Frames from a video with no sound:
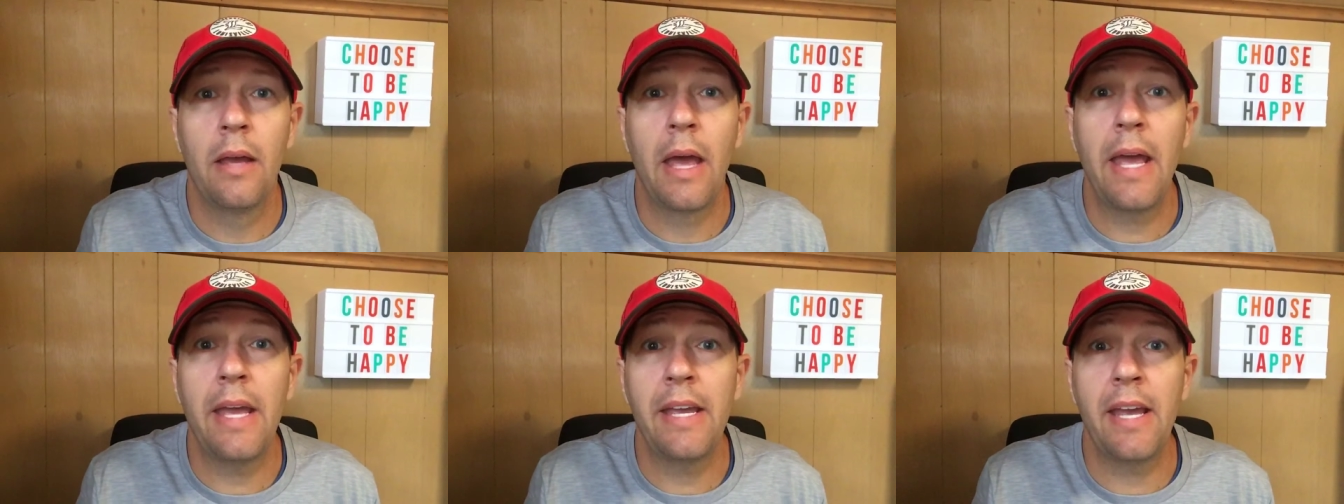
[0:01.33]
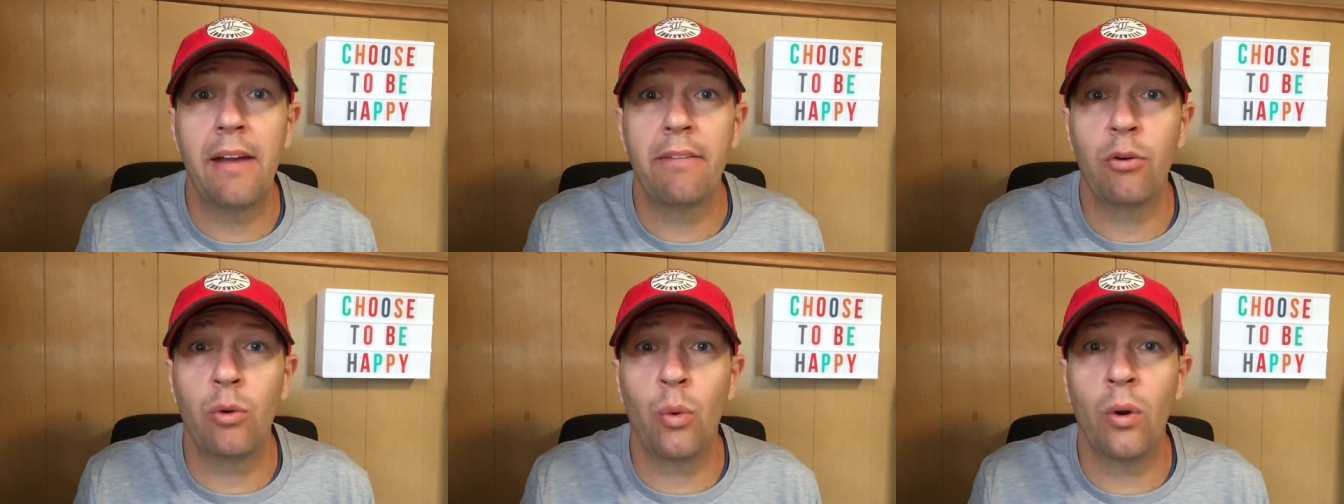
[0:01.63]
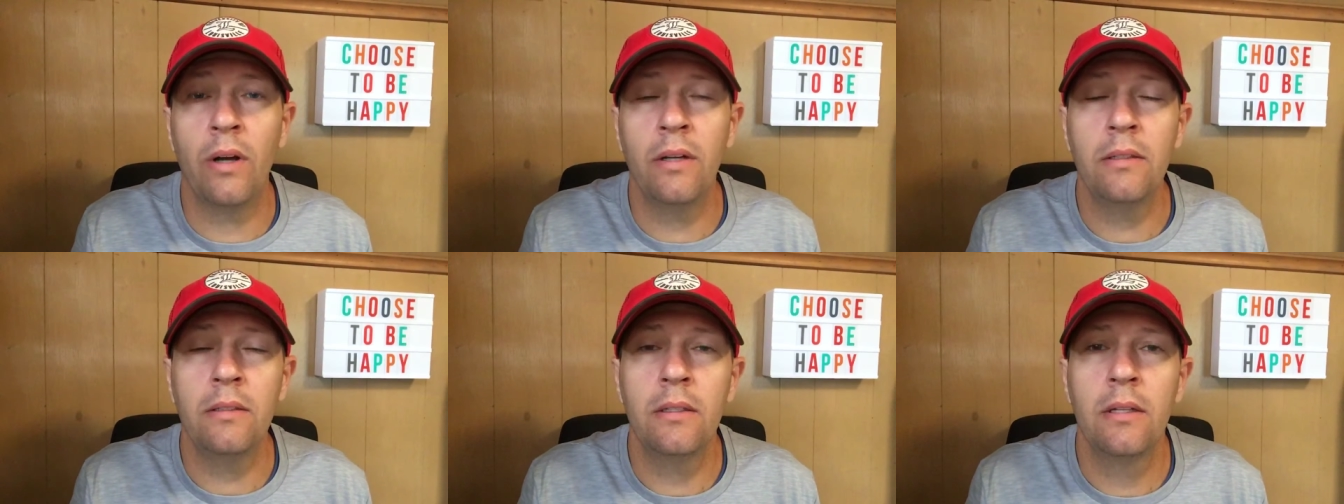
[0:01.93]
Hey
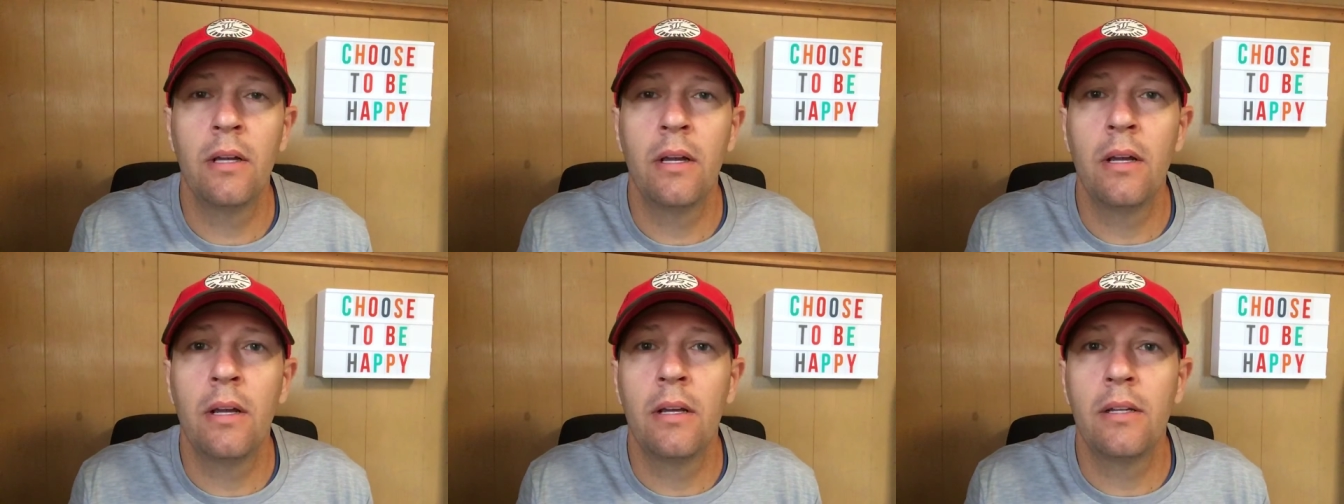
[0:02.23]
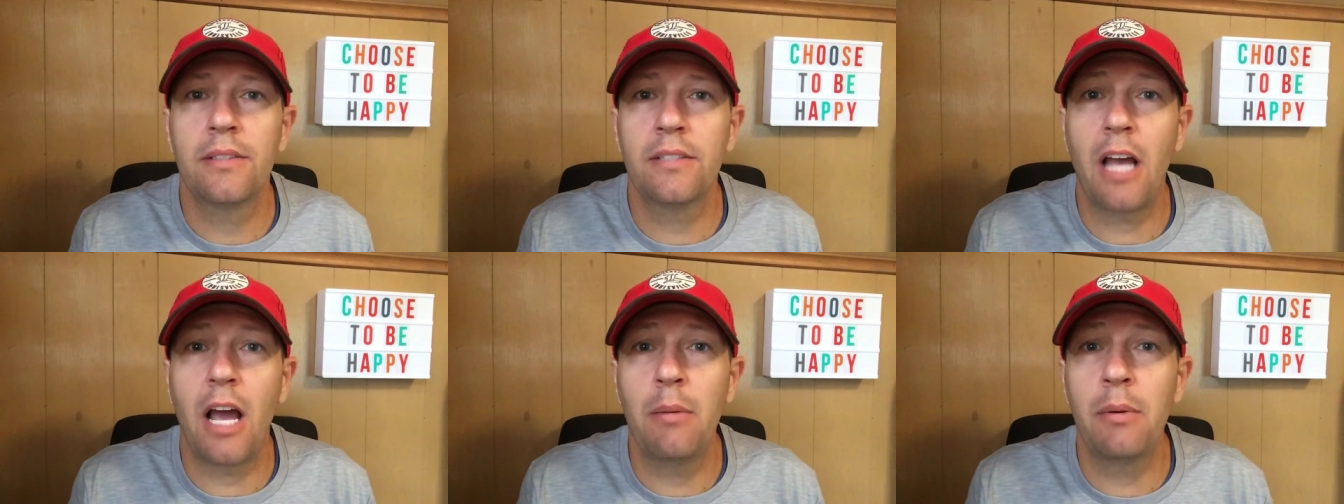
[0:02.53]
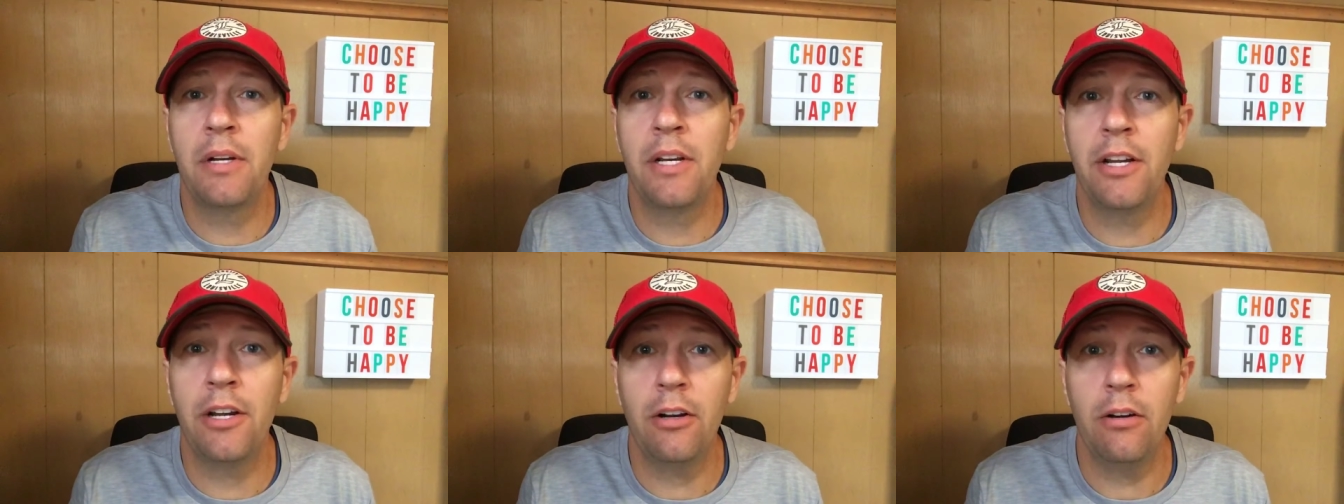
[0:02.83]
everyone,
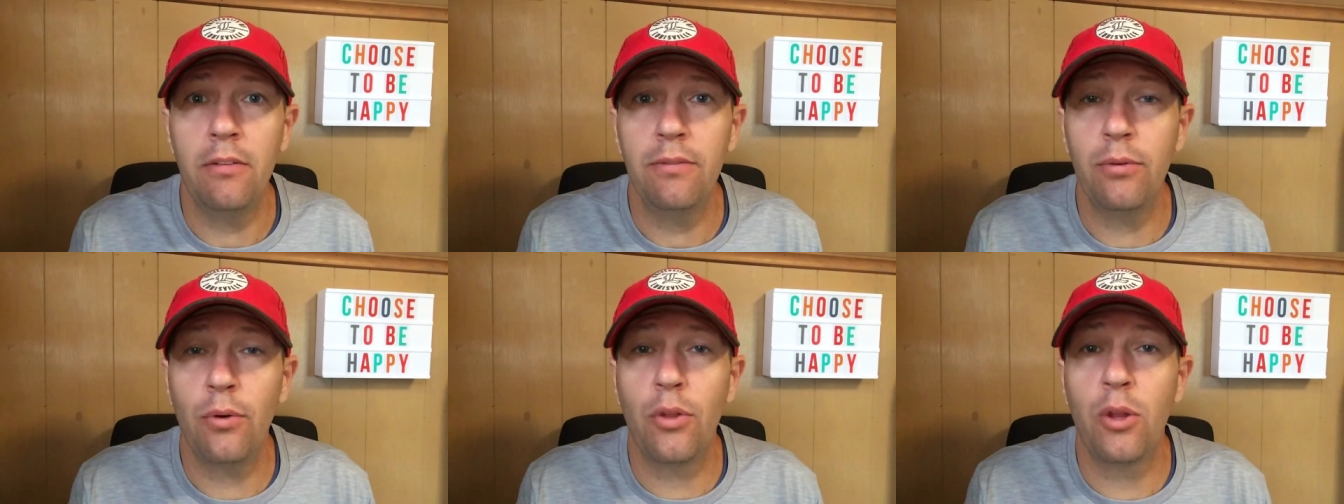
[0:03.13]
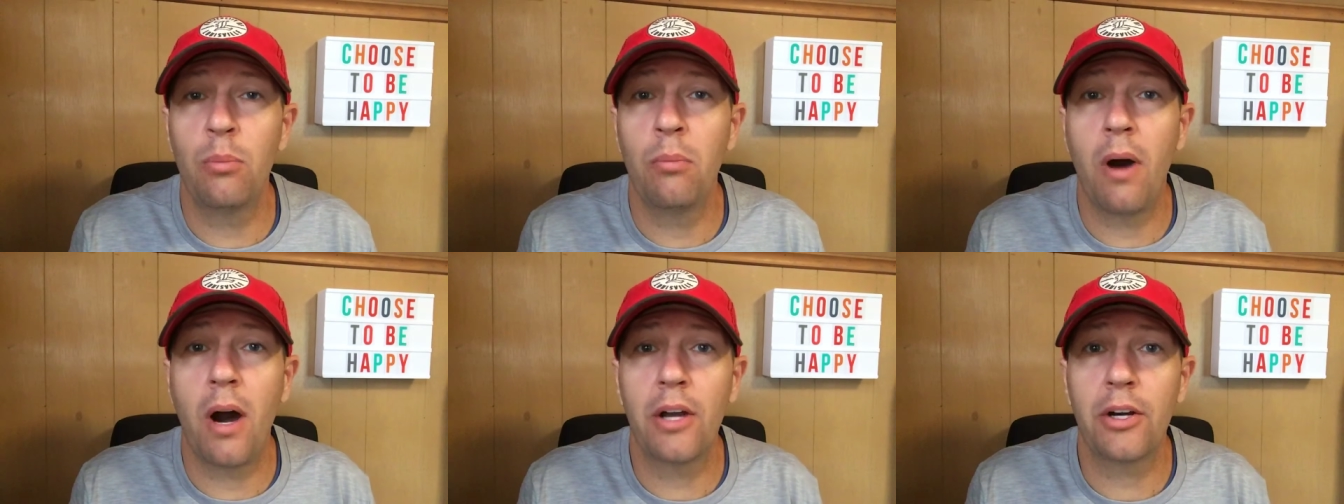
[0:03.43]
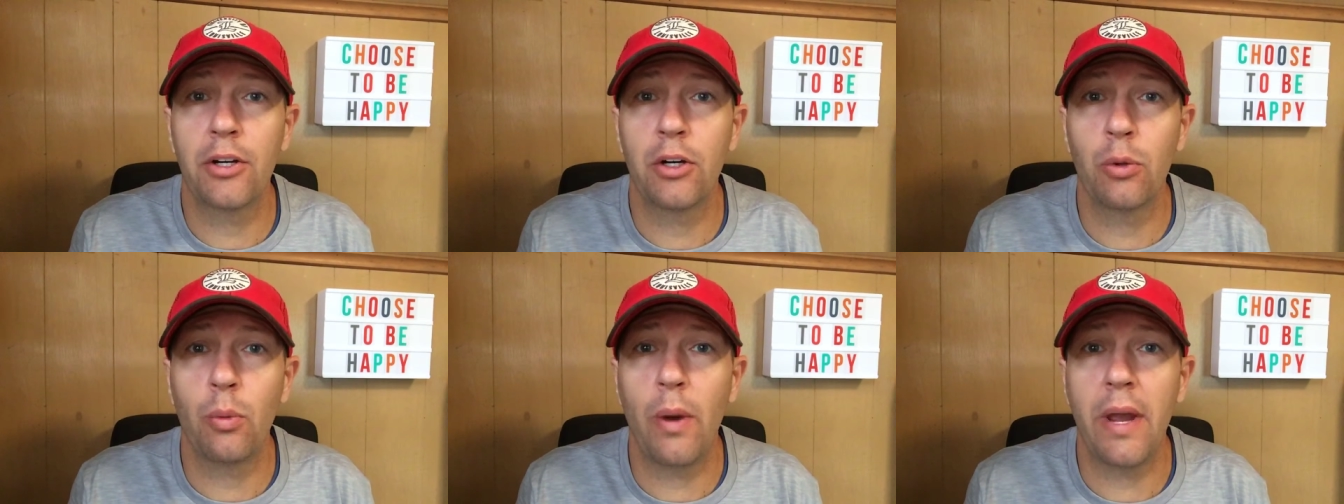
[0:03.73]
Simon here for the
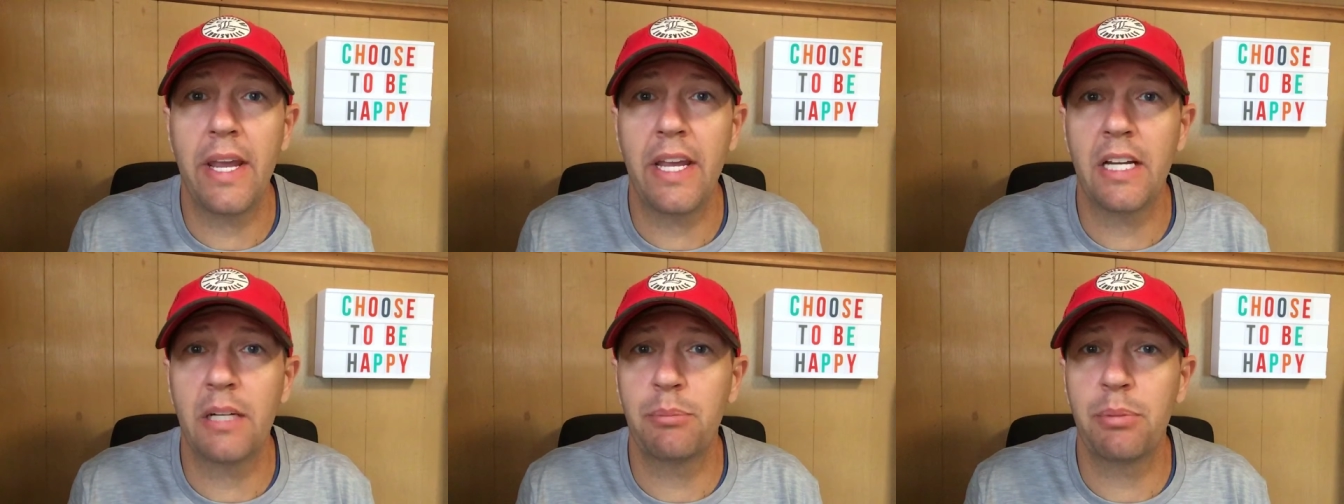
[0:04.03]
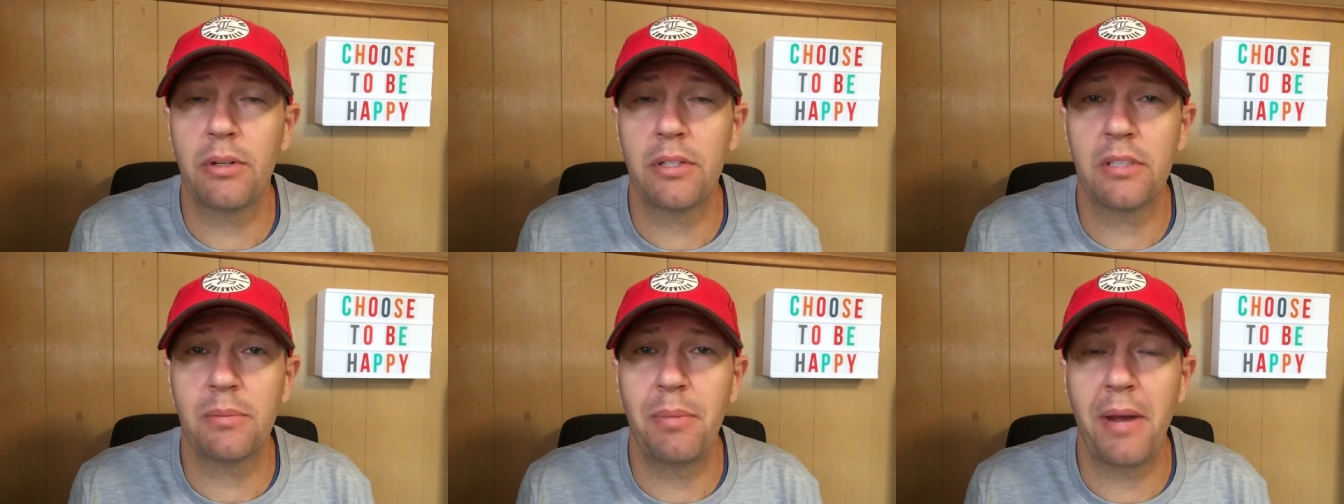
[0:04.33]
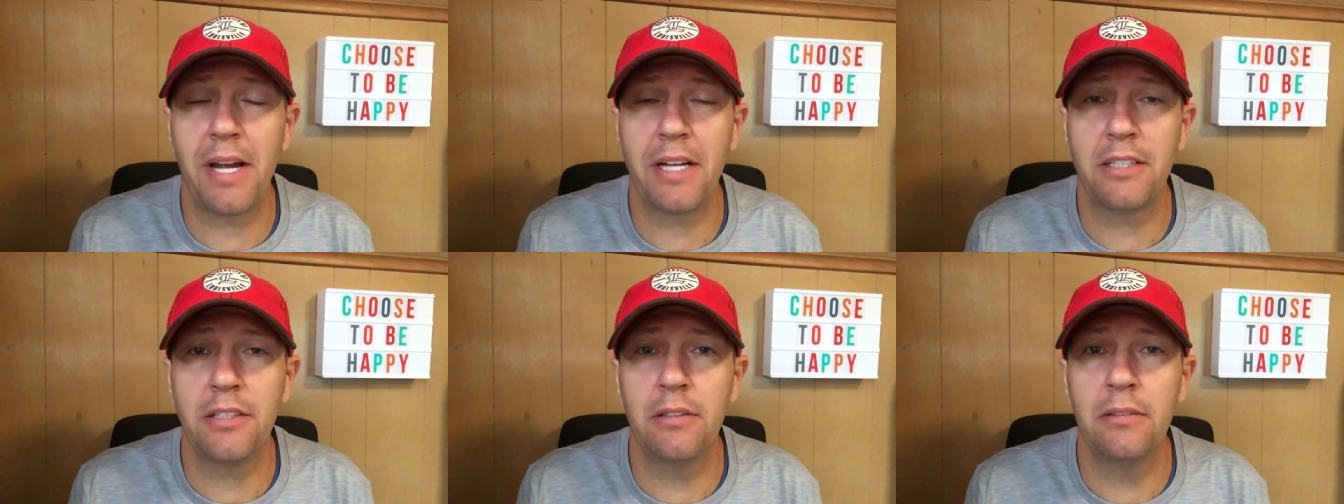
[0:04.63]
Modern Awakened
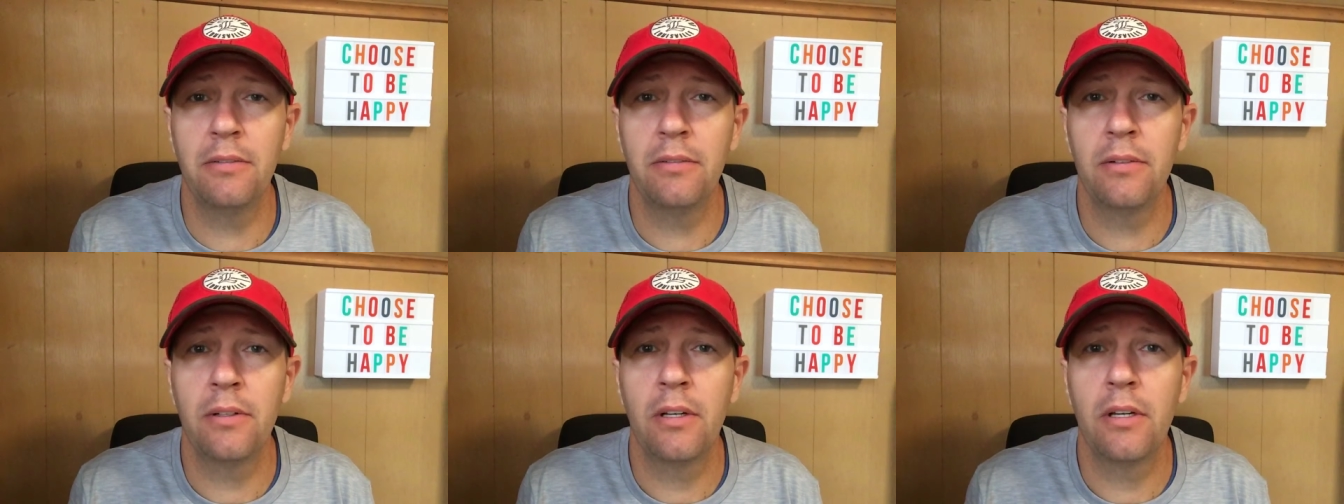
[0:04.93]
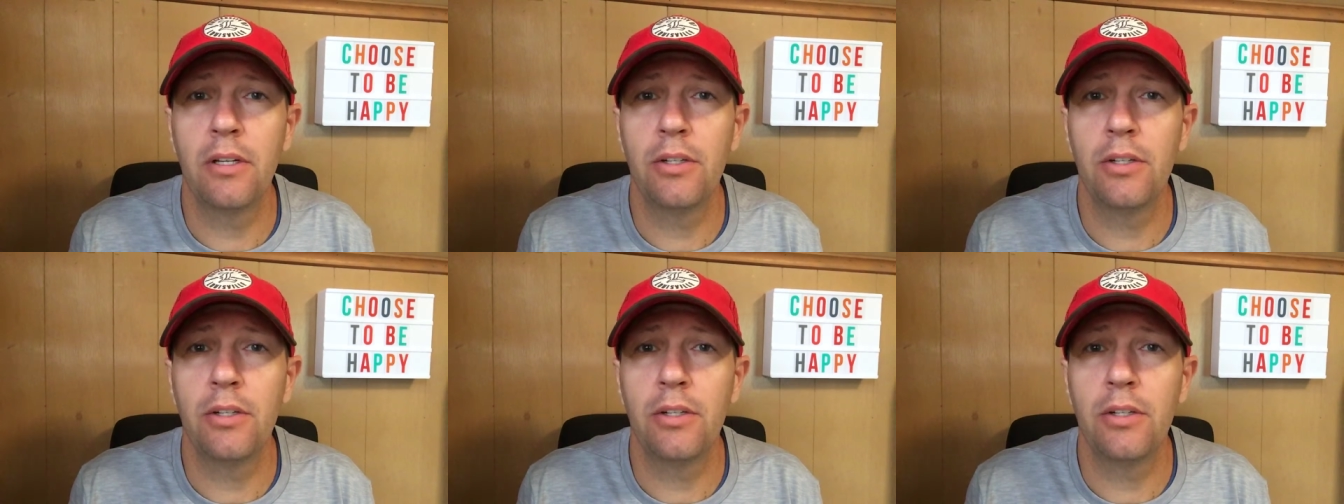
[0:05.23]
Perspective,